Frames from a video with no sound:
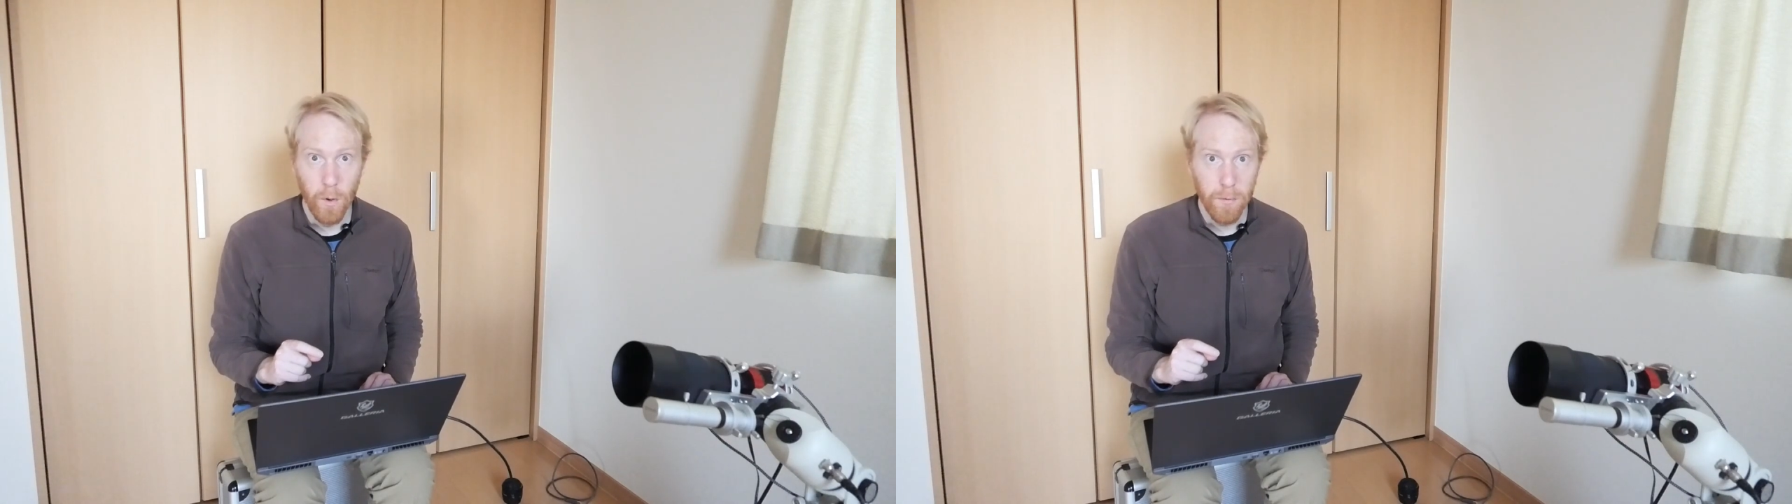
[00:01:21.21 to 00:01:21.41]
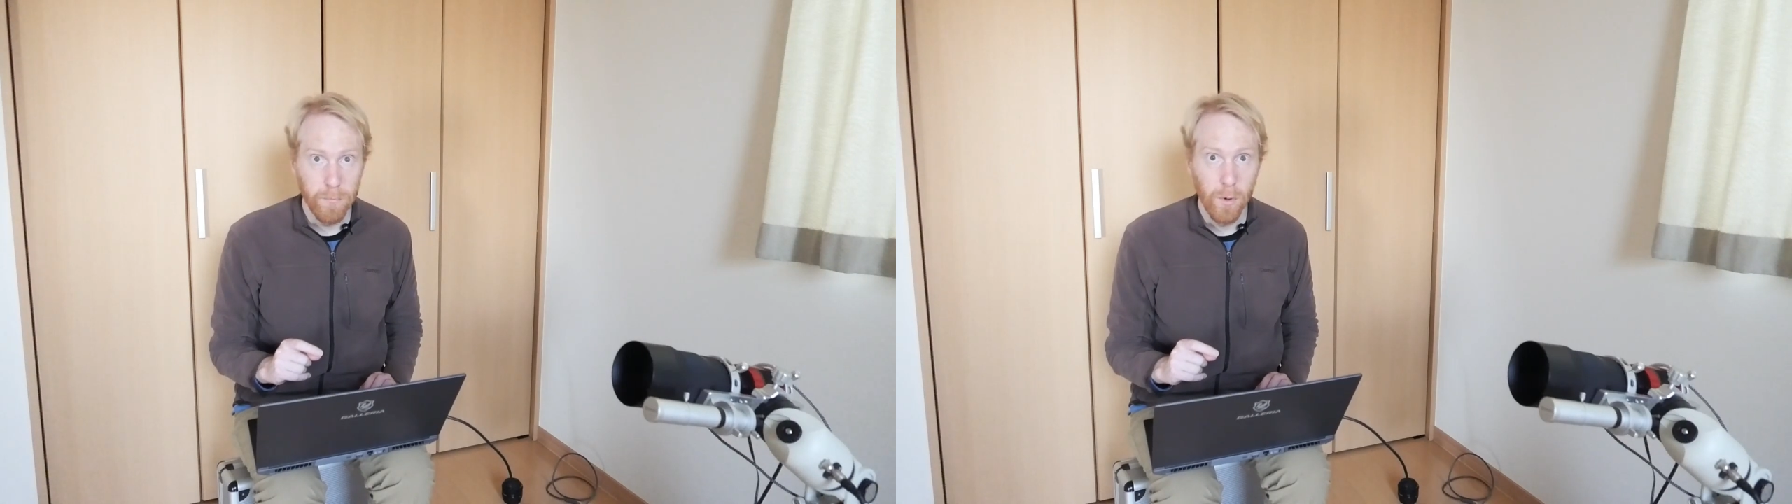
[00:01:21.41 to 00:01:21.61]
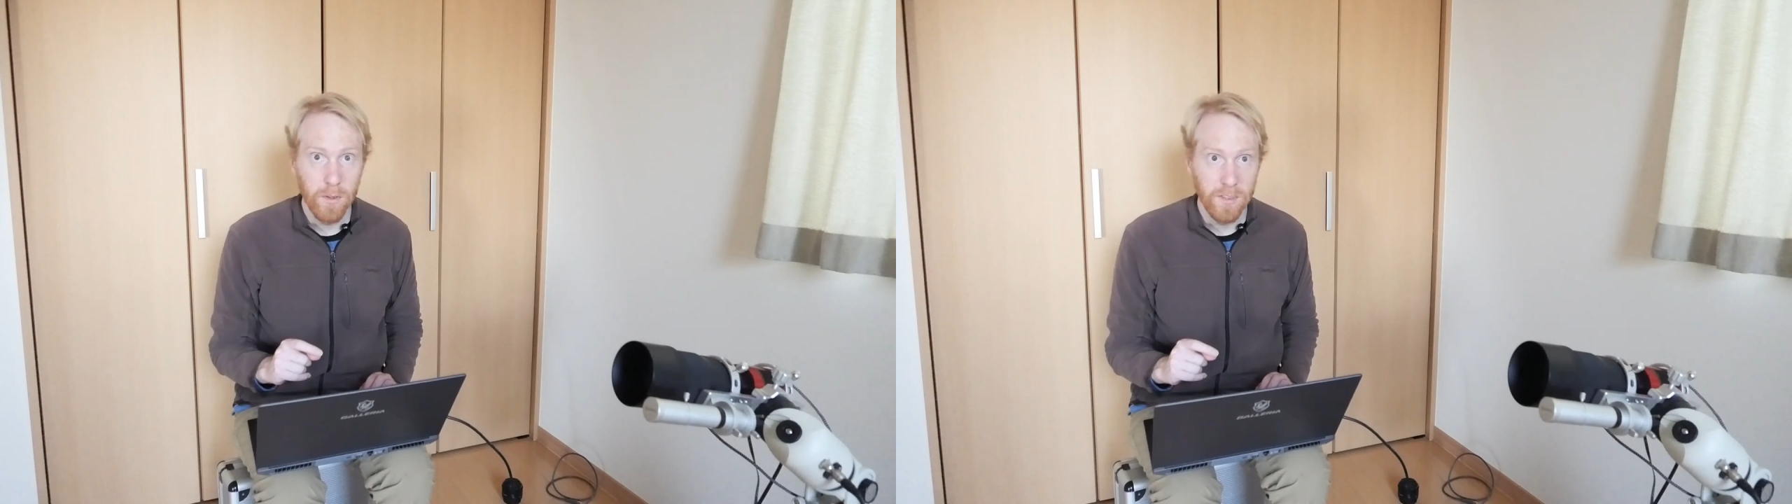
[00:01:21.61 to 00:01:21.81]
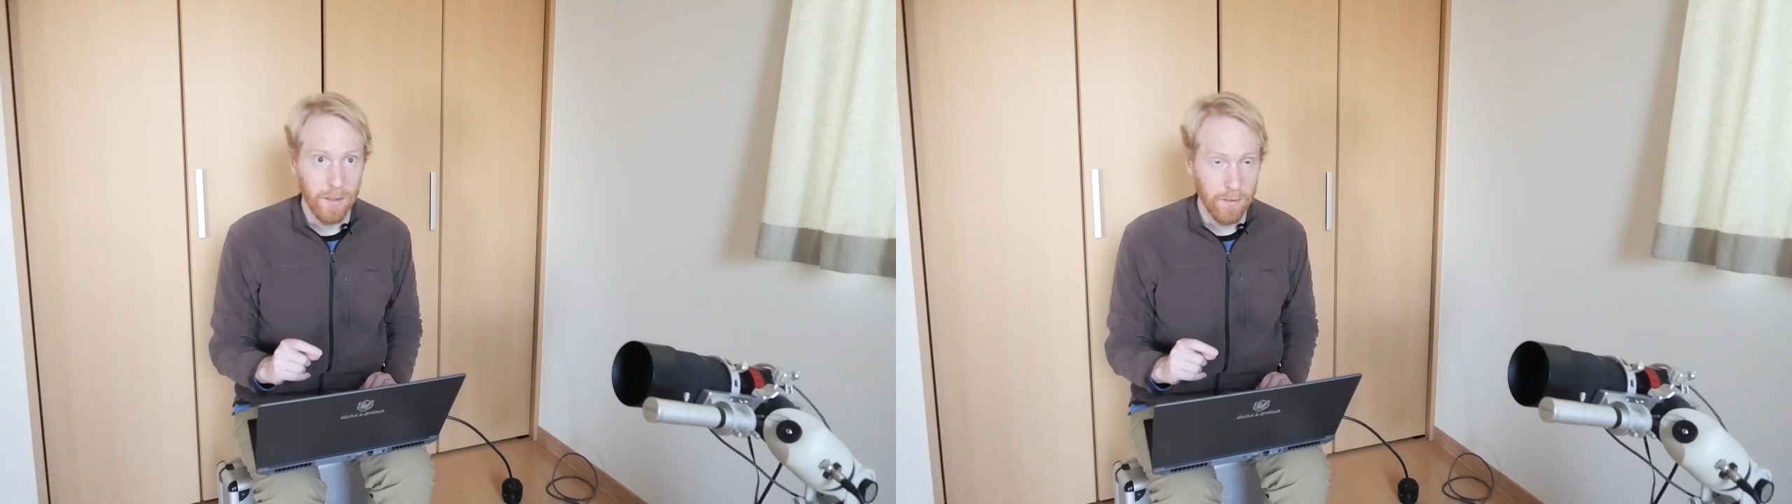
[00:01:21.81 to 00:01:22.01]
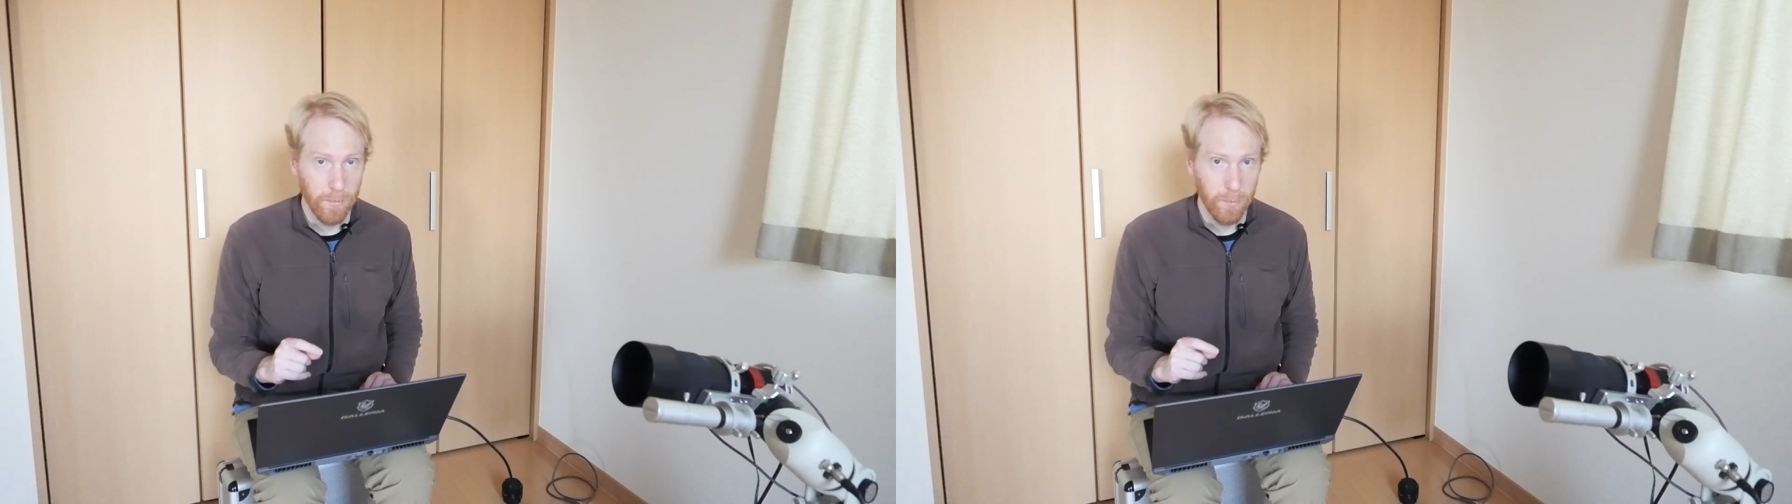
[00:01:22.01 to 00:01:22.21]

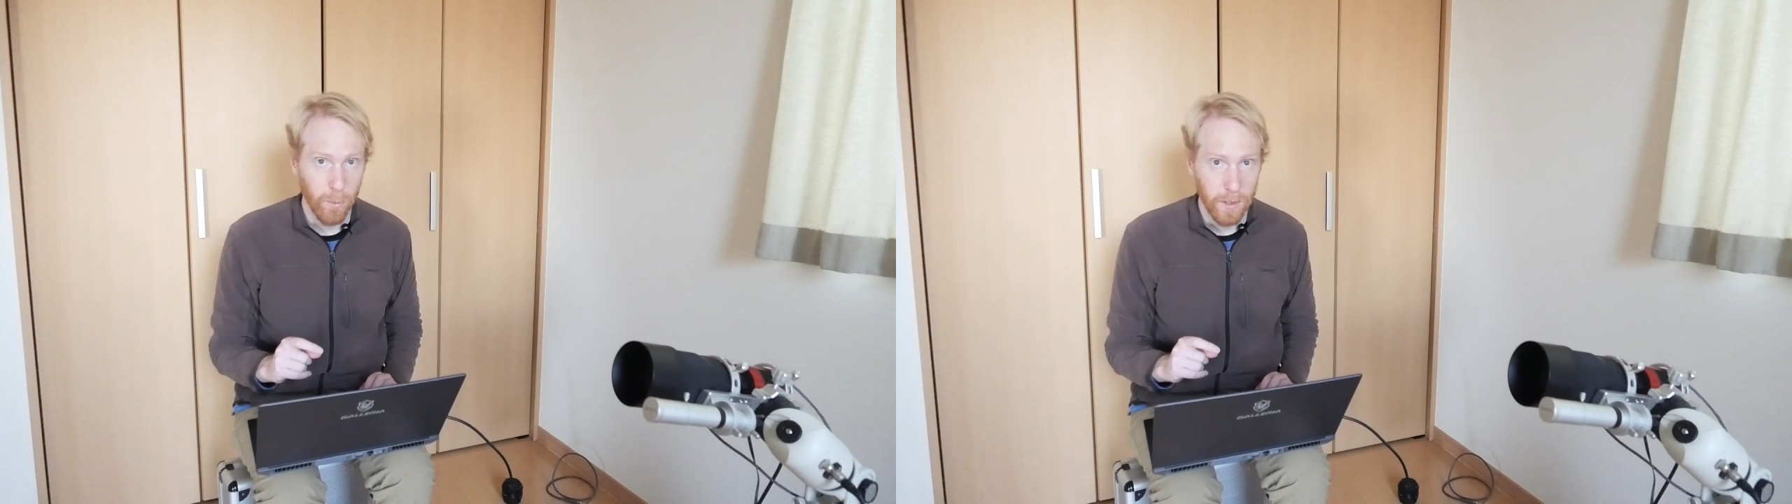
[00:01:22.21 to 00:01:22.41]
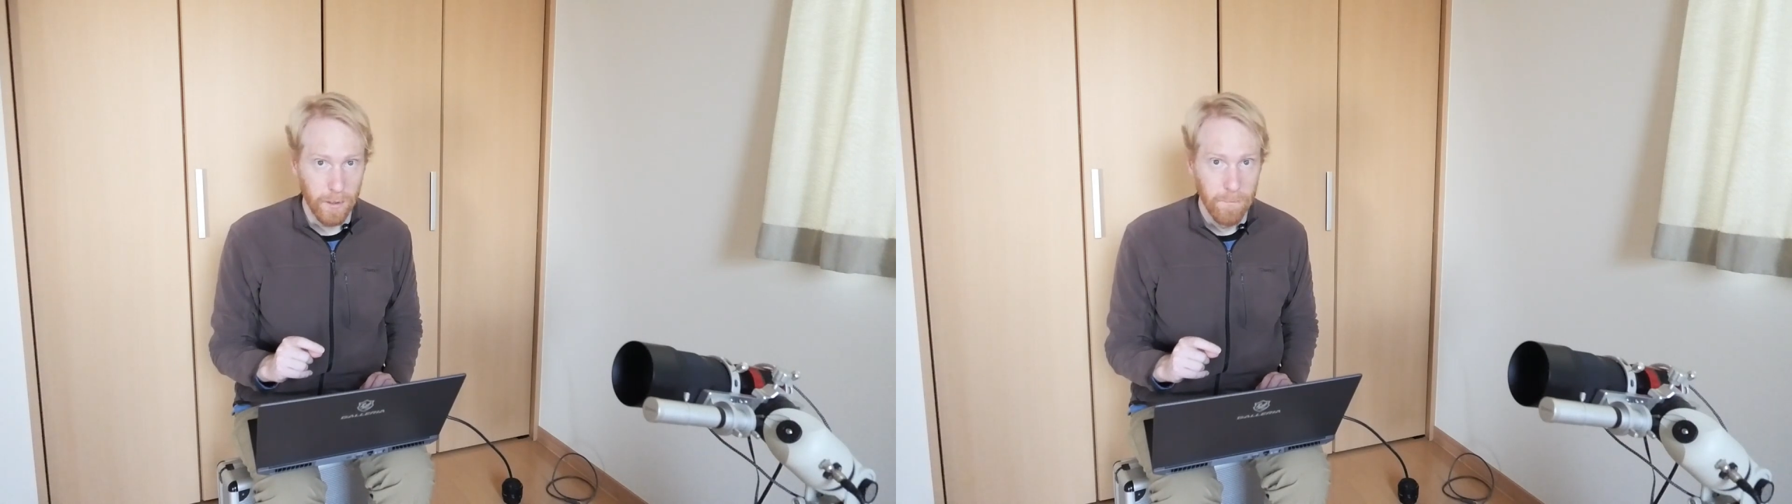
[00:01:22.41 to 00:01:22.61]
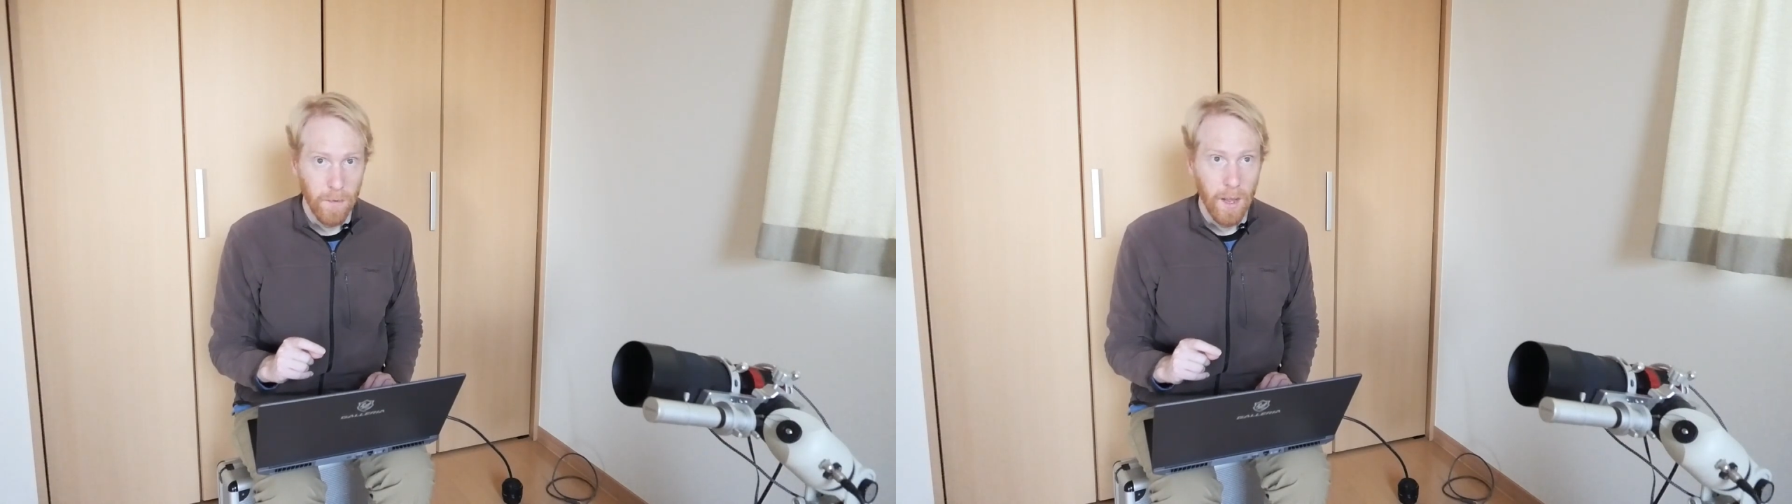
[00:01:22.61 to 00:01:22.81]
autofocusing software